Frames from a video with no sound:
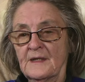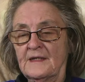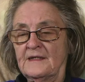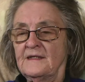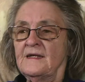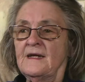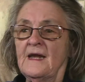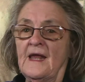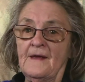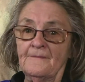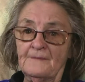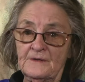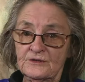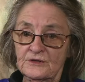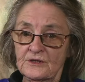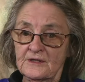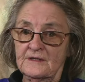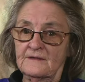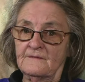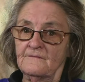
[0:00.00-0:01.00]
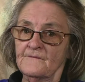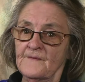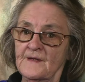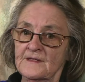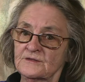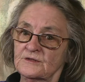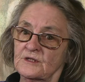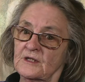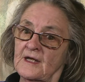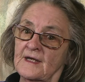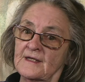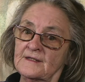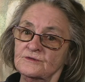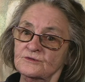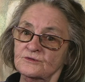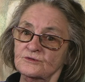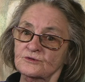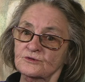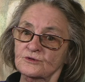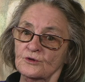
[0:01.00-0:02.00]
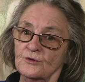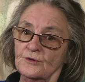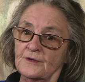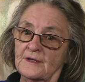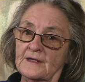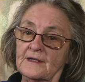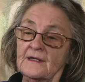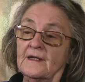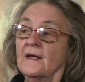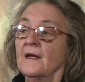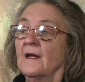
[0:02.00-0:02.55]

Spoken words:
He never did investigations on it.